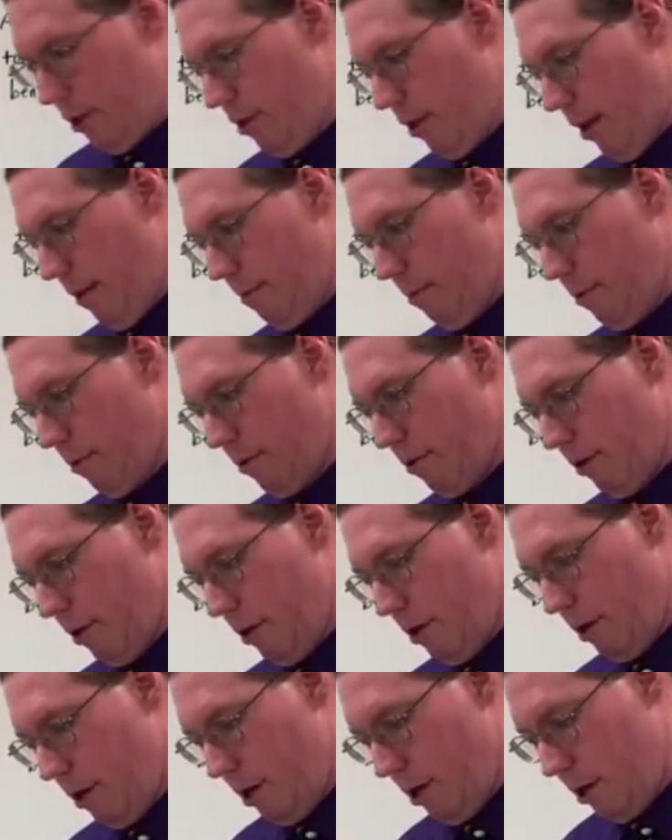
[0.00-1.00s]
examples
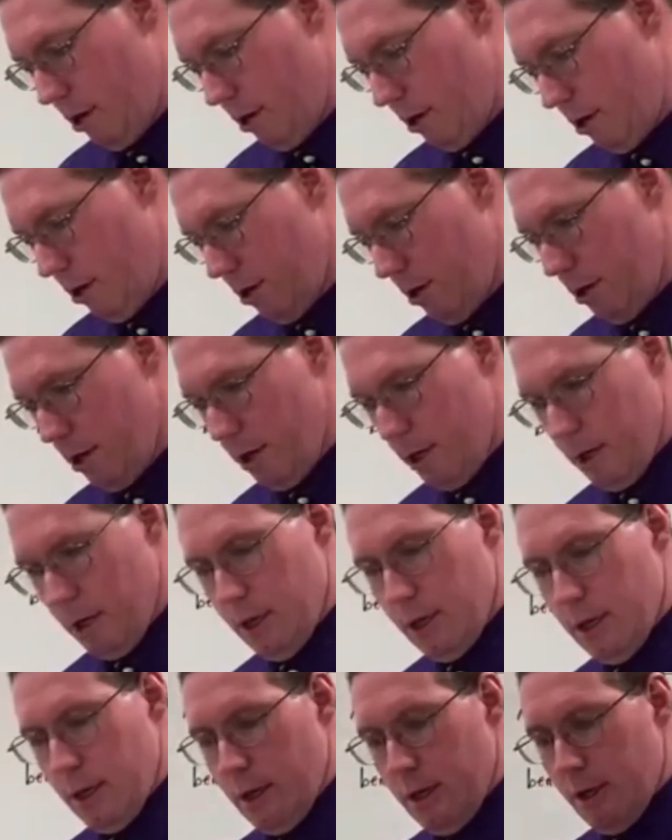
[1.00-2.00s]
in here.
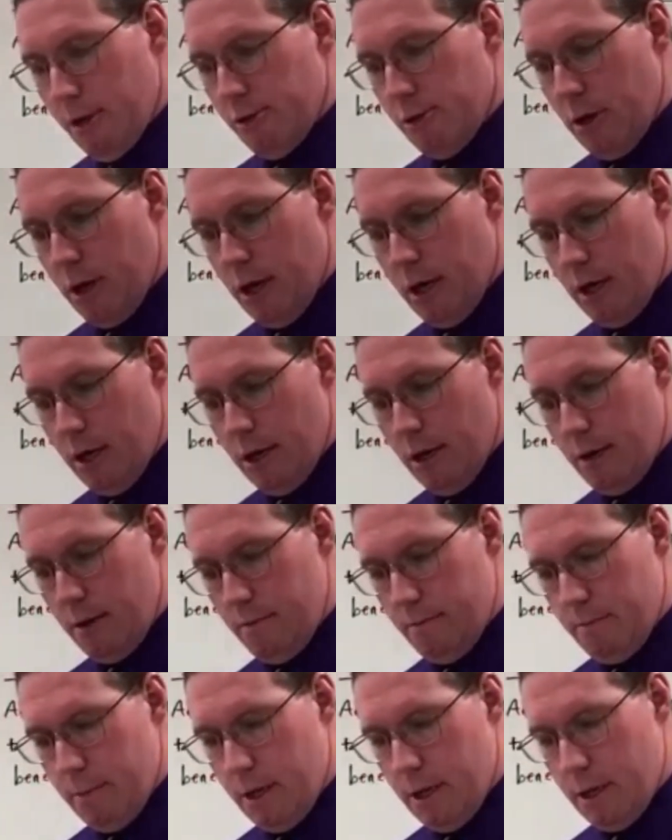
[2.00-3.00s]

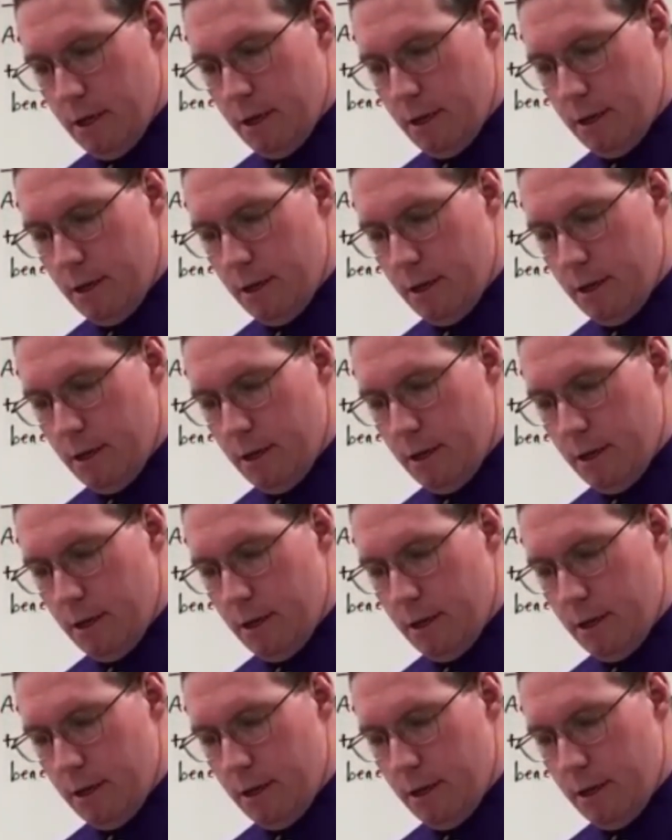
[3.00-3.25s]
Let's